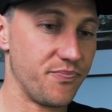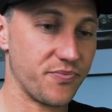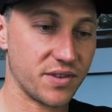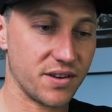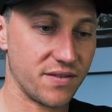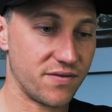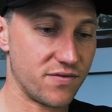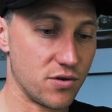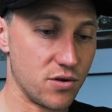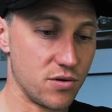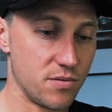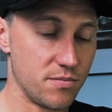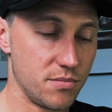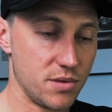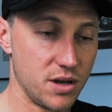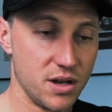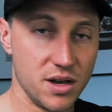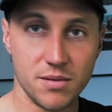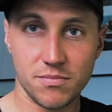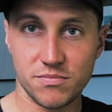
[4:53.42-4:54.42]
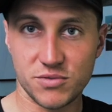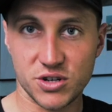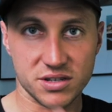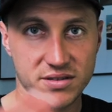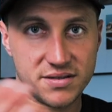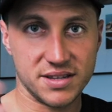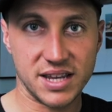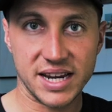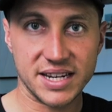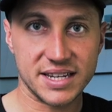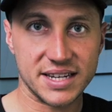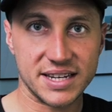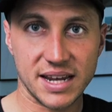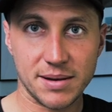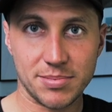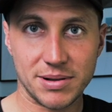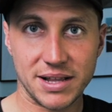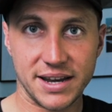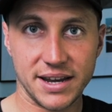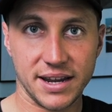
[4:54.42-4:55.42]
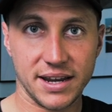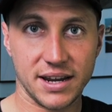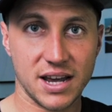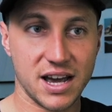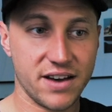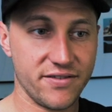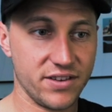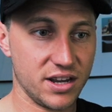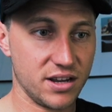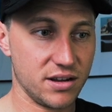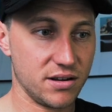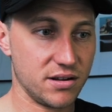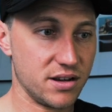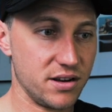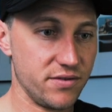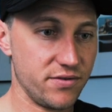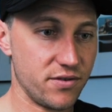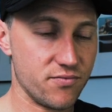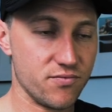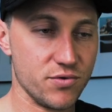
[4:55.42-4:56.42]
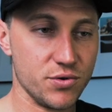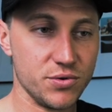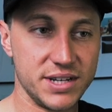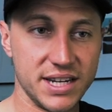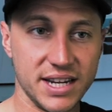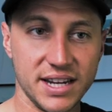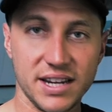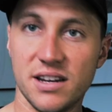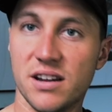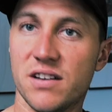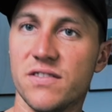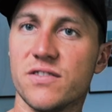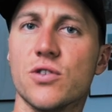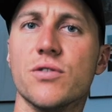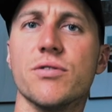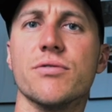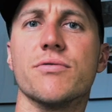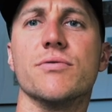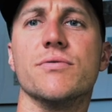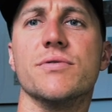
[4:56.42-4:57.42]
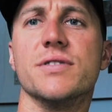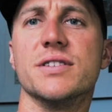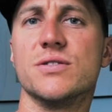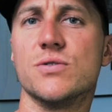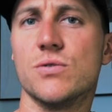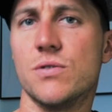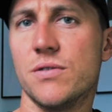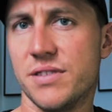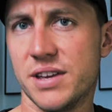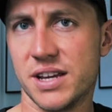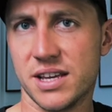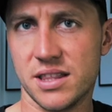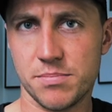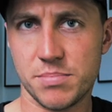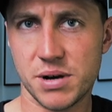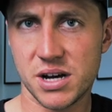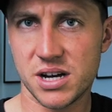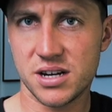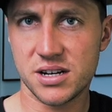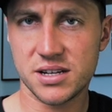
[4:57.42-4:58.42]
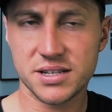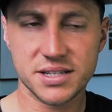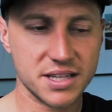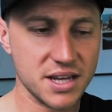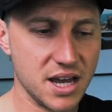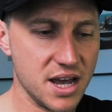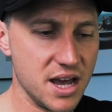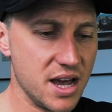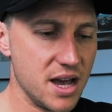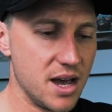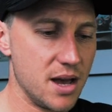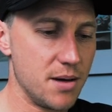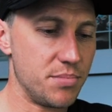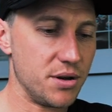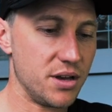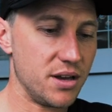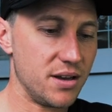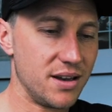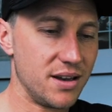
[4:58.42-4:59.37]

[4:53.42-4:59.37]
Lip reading: from just day-to-day planning, having kind of a routine. I've gone through this sort of thing in the past, but